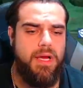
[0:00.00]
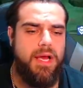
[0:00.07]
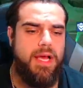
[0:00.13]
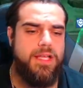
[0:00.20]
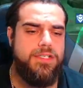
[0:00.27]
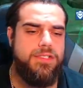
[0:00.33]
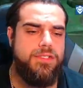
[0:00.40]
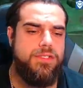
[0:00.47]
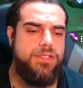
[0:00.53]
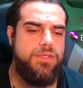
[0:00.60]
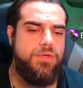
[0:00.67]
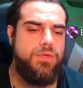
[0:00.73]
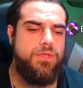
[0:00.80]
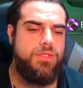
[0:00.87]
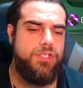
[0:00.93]
I
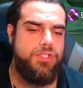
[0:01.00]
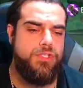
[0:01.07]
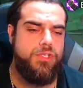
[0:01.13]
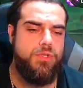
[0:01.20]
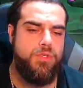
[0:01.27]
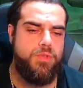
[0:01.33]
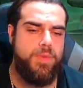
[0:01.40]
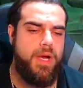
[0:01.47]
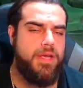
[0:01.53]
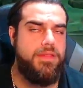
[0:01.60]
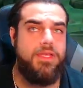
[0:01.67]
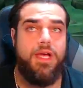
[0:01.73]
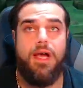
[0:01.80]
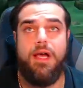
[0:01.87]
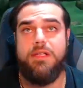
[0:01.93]
do just use
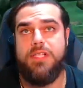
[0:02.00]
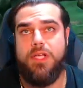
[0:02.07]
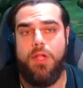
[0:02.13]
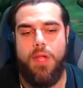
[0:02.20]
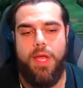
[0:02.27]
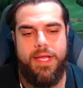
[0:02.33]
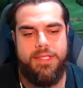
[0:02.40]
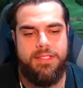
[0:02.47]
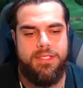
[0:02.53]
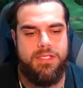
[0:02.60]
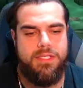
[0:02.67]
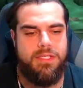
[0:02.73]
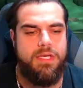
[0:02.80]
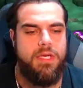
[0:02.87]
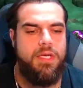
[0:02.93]
Pythion to
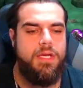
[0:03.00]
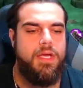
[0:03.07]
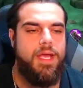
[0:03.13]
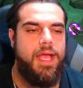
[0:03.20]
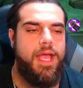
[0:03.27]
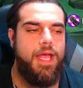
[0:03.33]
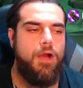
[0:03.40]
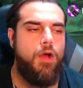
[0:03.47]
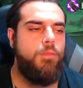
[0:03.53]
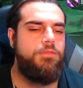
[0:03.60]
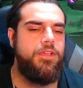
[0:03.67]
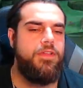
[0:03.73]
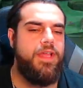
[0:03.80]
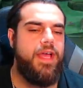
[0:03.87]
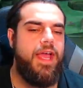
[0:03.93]
cleanse, and
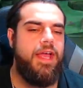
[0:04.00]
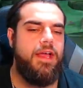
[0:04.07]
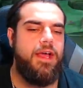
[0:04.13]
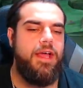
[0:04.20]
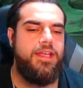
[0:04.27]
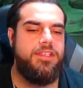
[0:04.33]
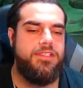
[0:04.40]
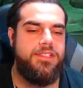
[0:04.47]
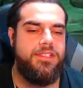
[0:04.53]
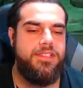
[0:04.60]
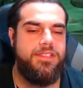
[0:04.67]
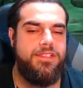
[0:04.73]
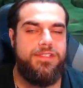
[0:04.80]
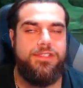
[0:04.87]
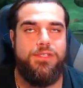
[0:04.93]
hopefully the AI
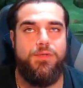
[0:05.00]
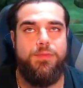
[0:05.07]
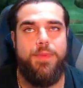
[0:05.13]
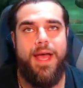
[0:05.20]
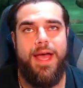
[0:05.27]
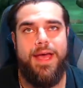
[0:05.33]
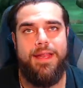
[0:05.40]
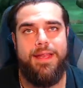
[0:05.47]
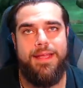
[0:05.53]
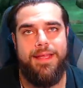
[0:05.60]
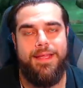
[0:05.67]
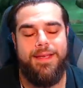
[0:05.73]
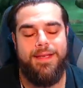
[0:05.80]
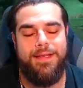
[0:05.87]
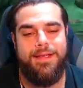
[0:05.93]
isn't too bad
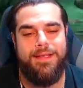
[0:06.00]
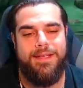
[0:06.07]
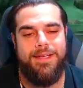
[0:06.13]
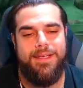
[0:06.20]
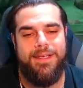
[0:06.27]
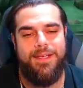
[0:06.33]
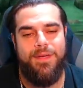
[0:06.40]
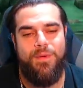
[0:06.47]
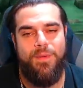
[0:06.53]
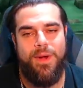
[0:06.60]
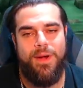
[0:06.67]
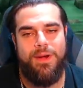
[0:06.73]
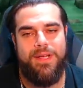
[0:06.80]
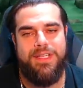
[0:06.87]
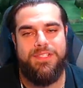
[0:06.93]
in
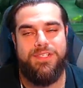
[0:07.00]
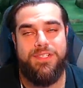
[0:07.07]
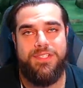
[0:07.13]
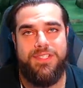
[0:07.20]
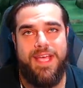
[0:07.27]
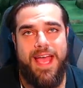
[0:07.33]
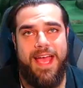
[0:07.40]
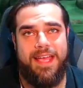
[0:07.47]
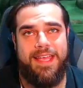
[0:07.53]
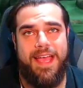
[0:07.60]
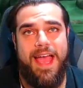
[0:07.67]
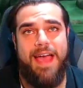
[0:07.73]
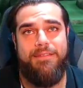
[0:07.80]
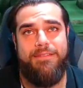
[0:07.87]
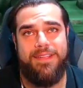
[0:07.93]
where he's
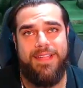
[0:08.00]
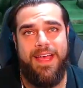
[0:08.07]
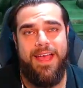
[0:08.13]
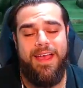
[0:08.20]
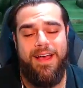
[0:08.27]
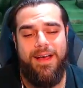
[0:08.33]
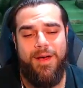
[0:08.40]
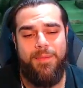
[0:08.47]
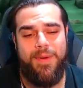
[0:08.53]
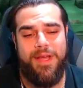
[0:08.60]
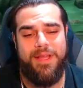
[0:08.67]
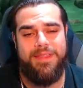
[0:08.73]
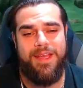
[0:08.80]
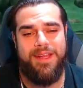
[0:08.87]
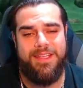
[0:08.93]
having the
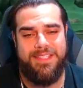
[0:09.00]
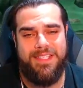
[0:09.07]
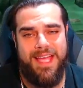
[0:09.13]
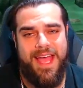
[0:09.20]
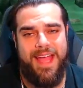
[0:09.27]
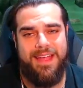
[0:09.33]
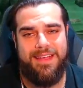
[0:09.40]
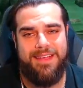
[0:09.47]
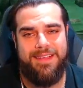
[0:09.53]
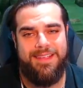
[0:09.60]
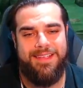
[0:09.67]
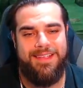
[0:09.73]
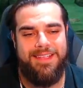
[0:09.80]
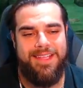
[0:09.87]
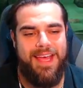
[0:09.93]
Pythion attack
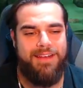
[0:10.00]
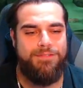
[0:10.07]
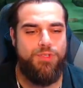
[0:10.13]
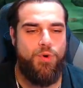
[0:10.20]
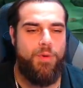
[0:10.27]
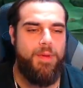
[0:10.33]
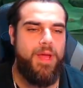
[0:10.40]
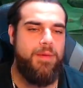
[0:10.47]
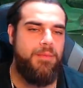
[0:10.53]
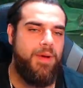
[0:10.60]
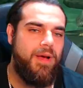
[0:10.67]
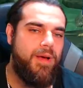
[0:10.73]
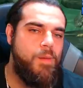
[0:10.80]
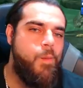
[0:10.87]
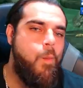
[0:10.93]
the Head of Torment,
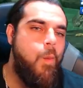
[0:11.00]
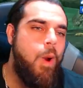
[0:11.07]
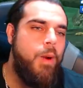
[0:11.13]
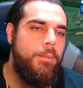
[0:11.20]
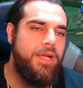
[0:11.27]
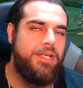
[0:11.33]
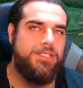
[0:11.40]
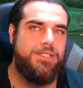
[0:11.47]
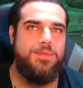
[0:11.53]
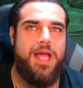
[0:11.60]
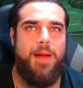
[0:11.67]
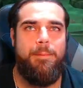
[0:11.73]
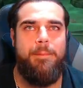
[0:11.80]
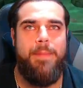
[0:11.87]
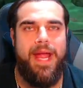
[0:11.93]
but because I'm
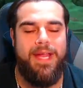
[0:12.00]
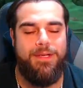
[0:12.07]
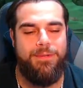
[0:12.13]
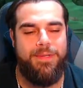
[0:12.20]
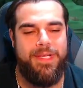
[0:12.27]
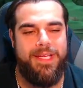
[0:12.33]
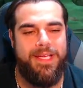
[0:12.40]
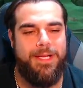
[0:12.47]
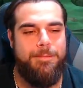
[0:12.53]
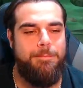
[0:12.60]
not manualing it,